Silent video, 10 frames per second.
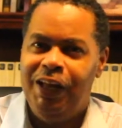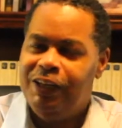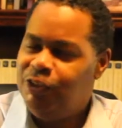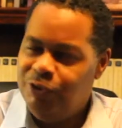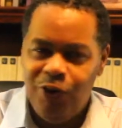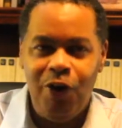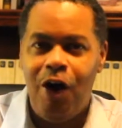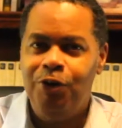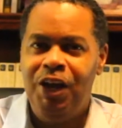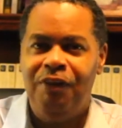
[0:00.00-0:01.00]
You know
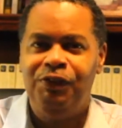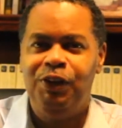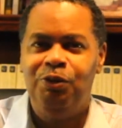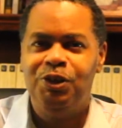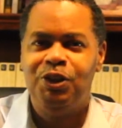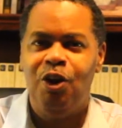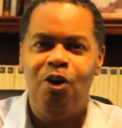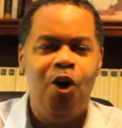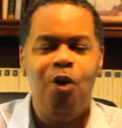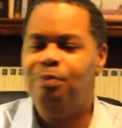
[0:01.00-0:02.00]
all you have to do is go
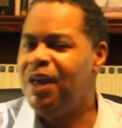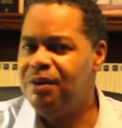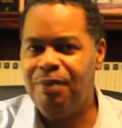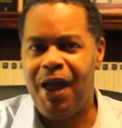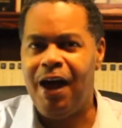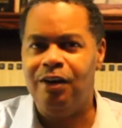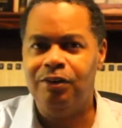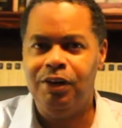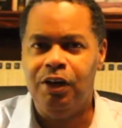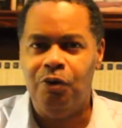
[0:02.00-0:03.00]
on
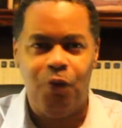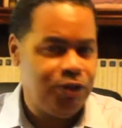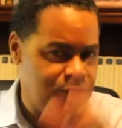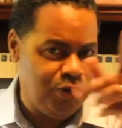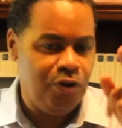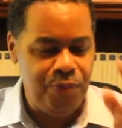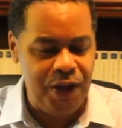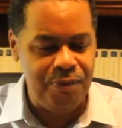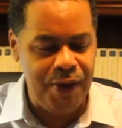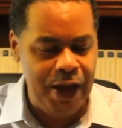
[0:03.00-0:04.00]
PayPal. Once you're on
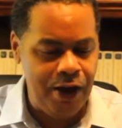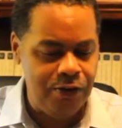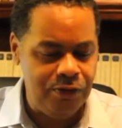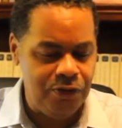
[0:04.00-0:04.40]
PayPal,